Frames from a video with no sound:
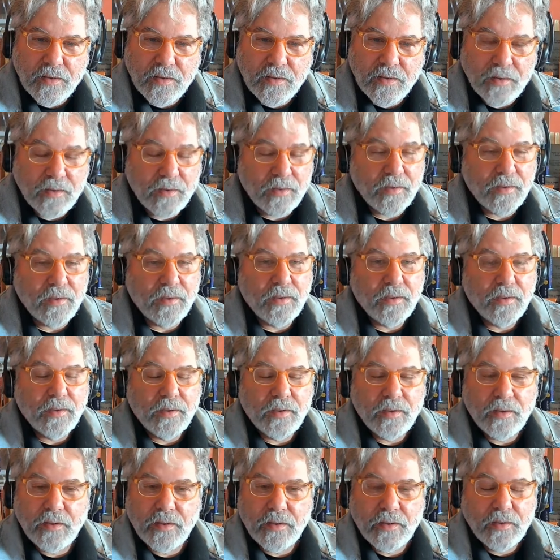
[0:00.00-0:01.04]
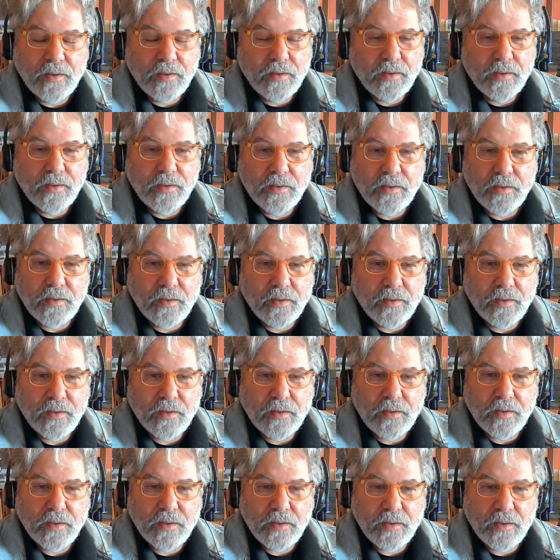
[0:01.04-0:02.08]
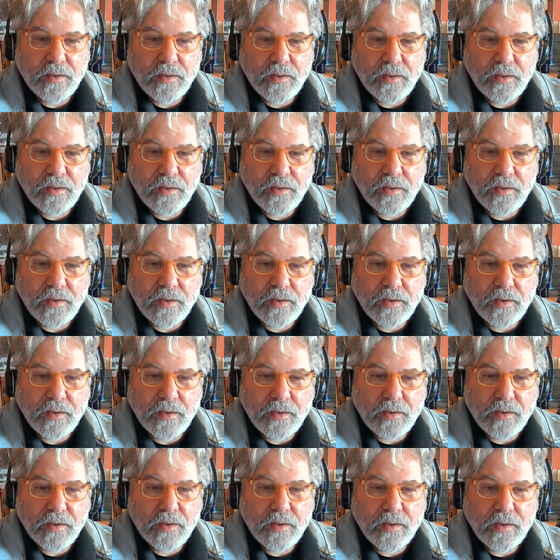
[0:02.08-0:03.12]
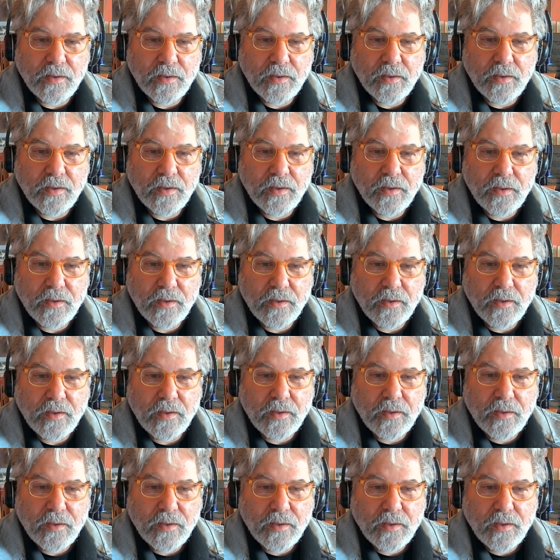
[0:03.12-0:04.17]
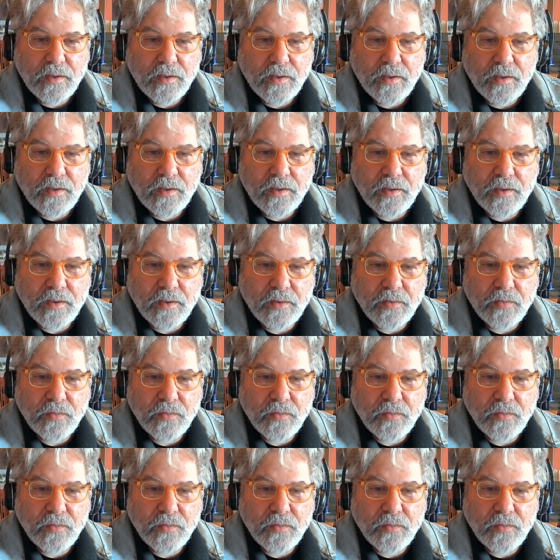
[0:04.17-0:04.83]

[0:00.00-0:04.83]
(not speaking)